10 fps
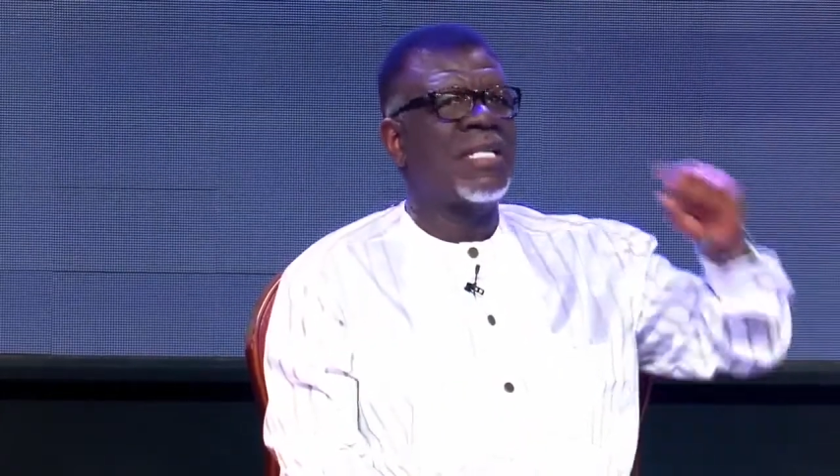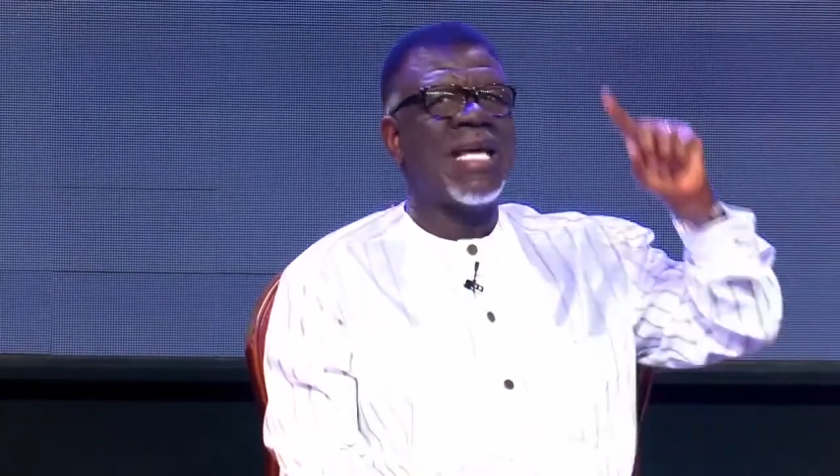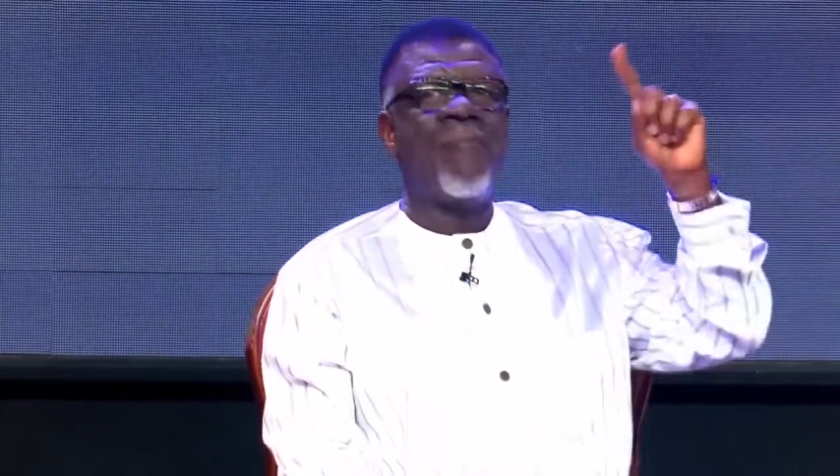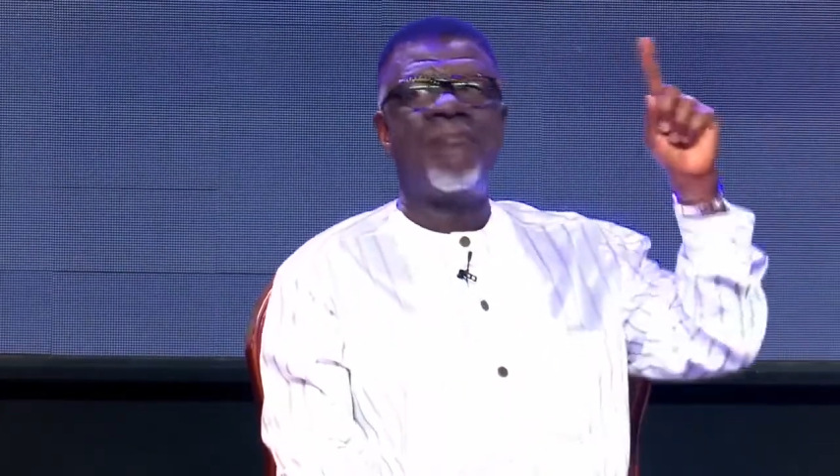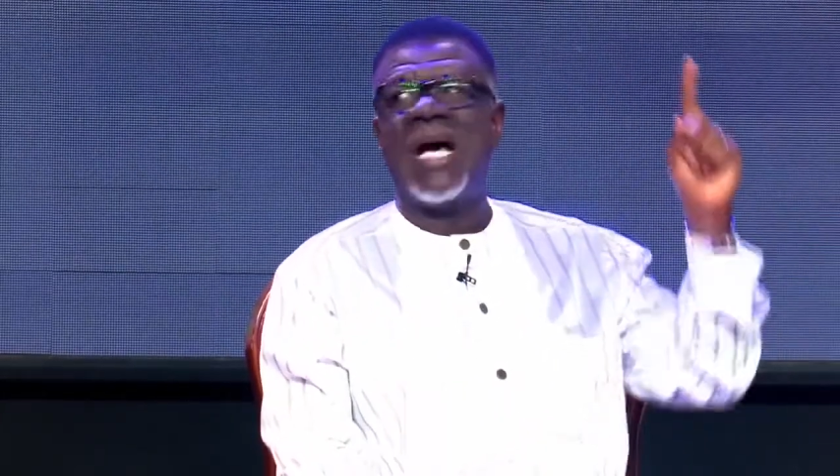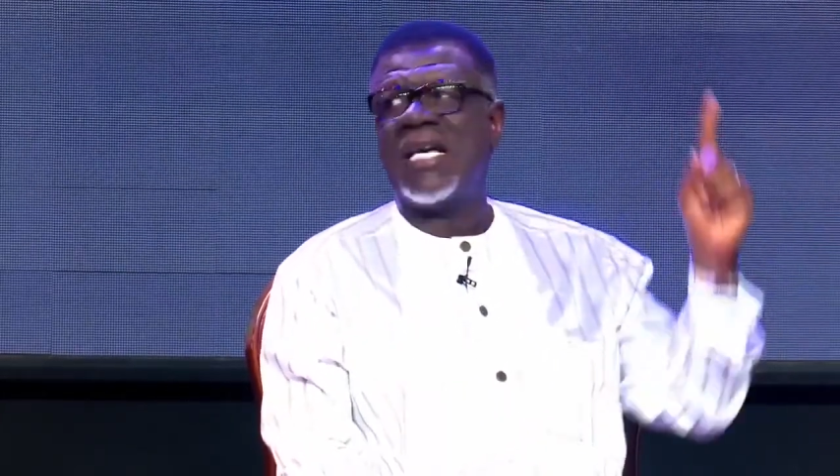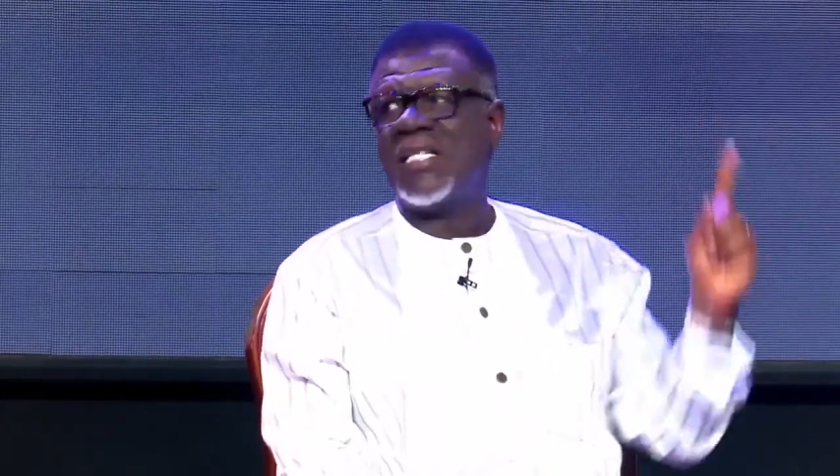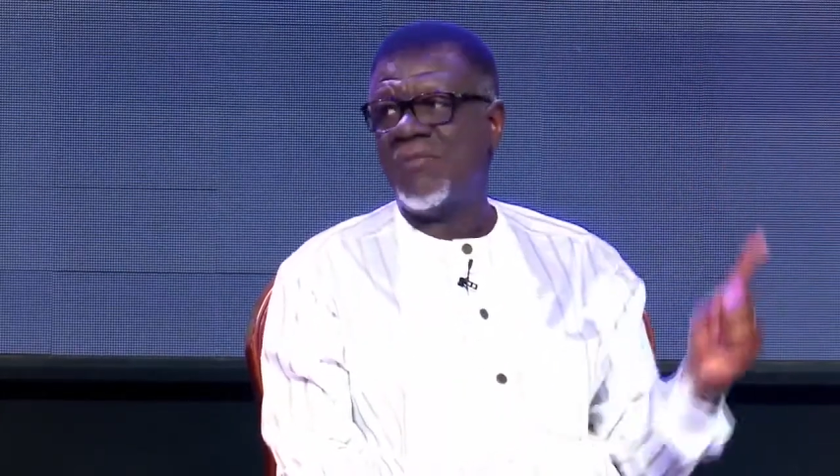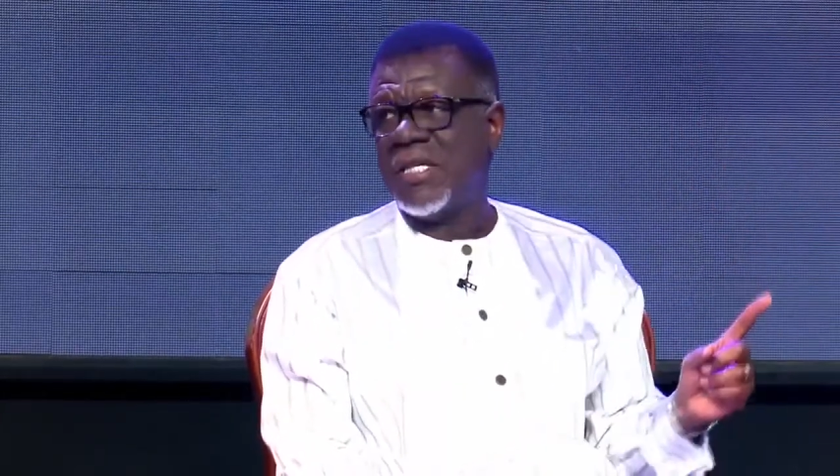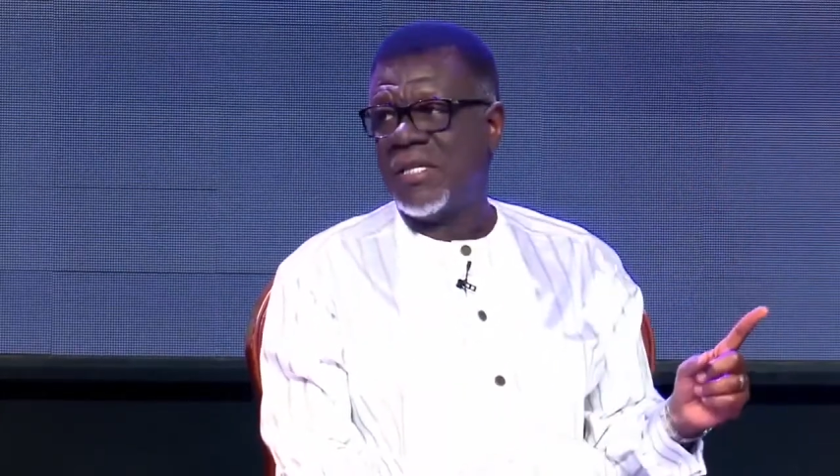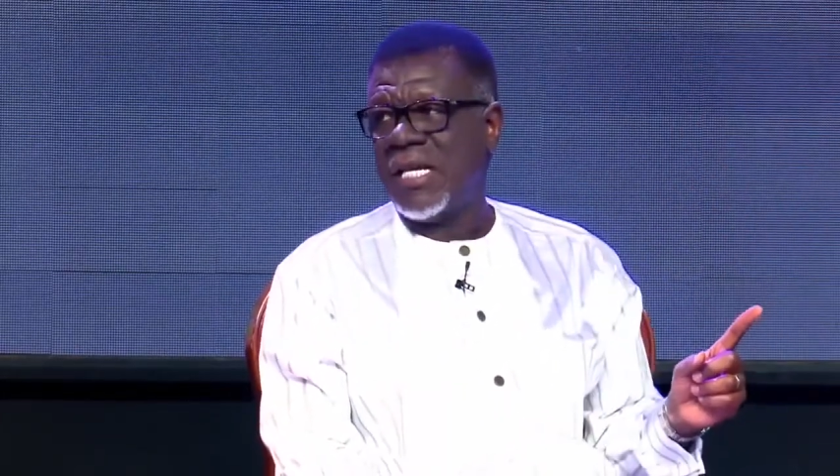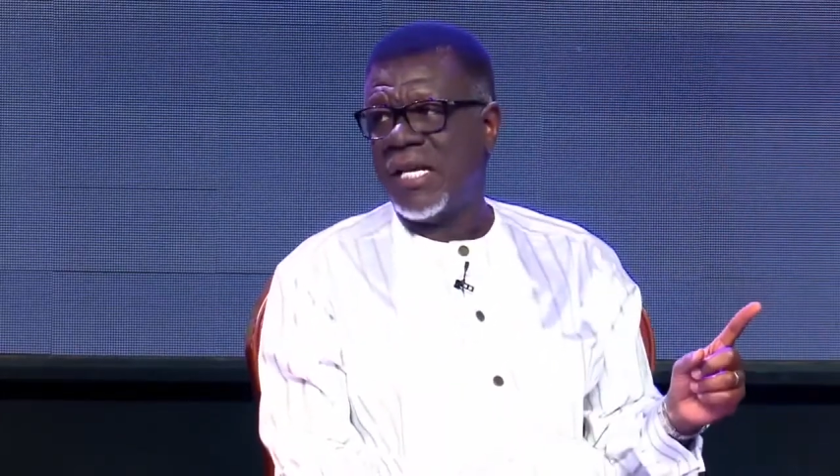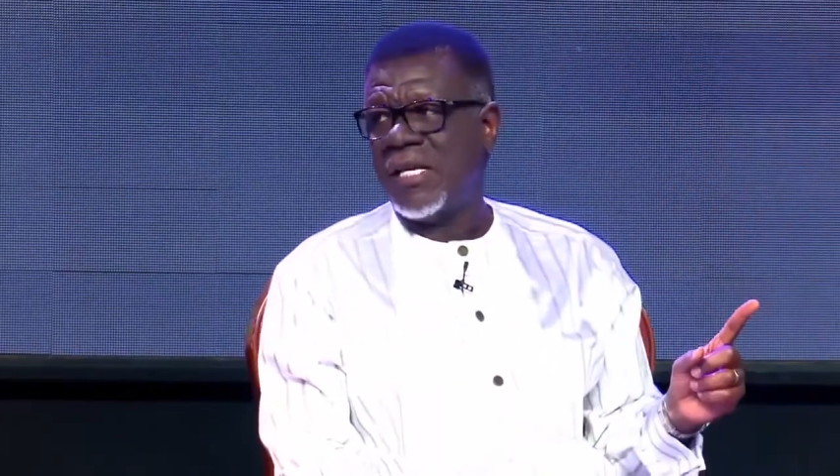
a past mistake,